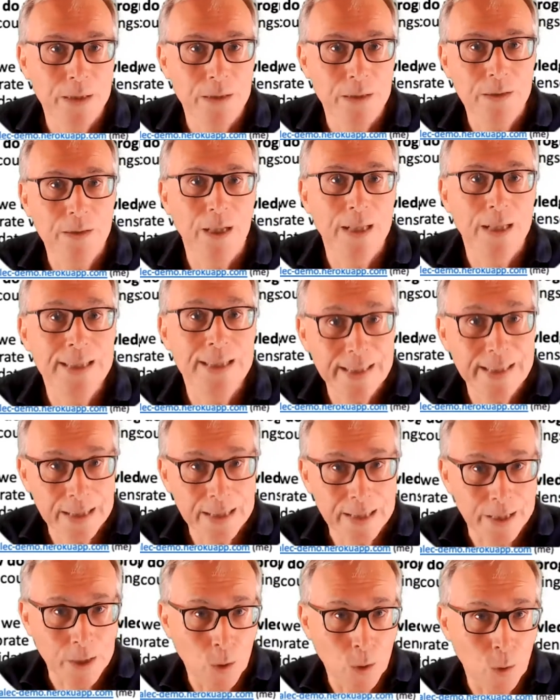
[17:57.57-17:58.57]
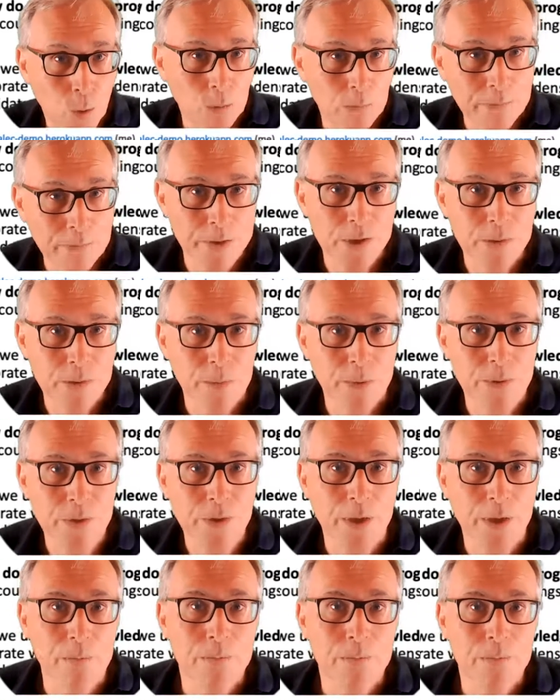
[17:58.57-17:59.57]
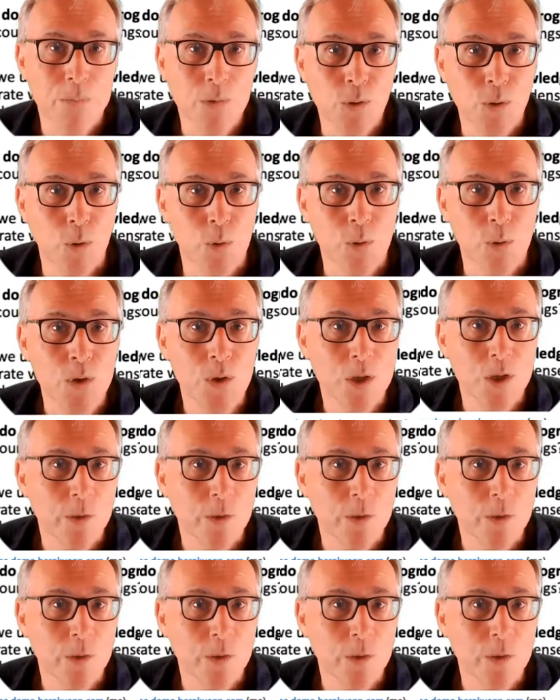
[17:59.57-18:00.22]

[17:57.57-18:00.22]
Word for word: ideally all reference with some source to back